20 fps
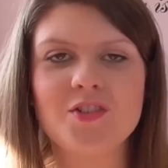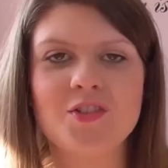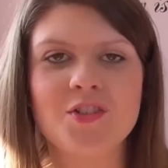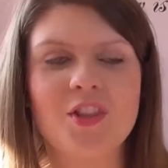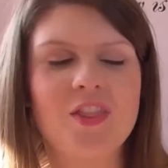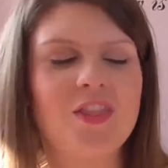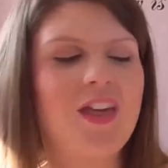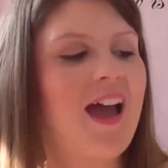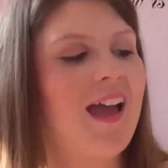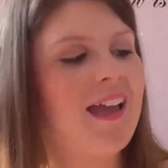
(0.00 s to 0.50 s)

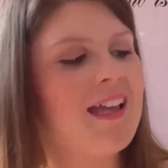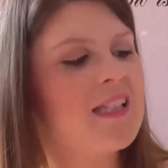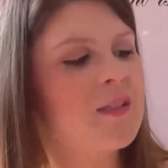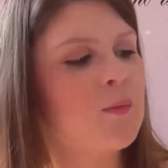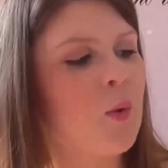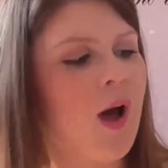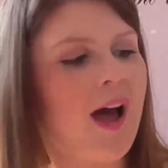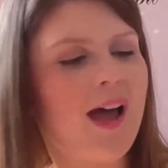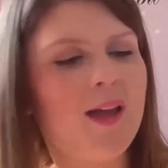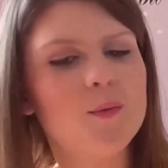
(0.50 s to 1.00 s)
so that
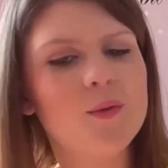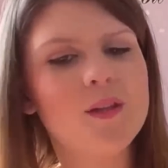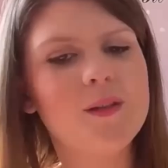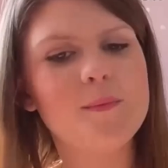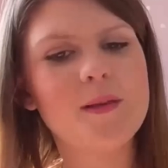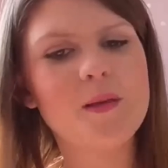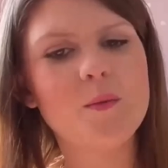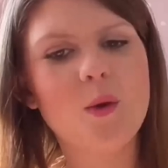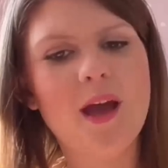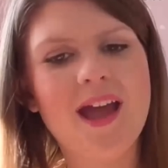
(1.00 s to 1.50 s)
is what I
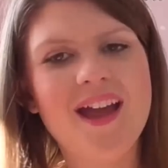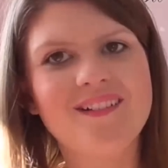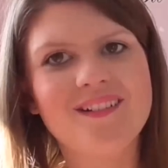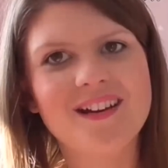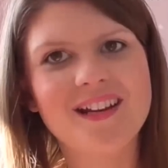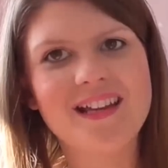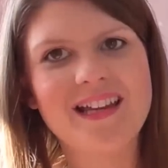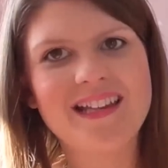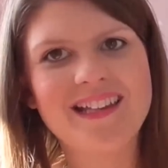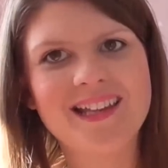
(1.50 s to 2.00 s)
will be
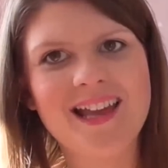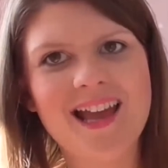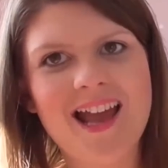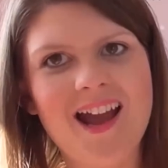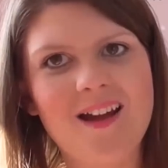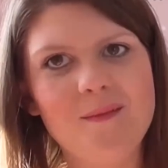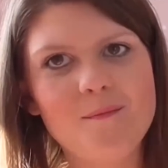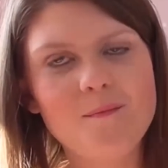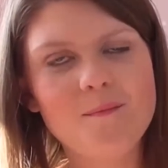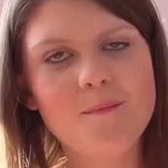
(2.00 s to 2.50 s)
wearing at
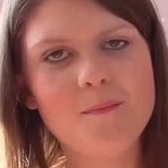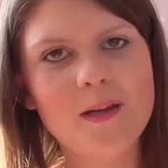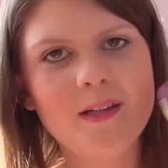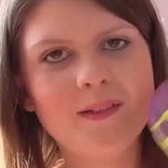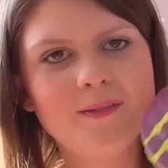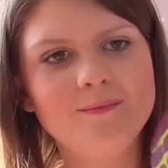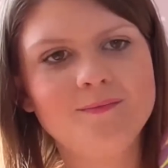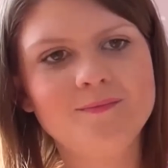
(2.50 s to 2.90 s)
camp.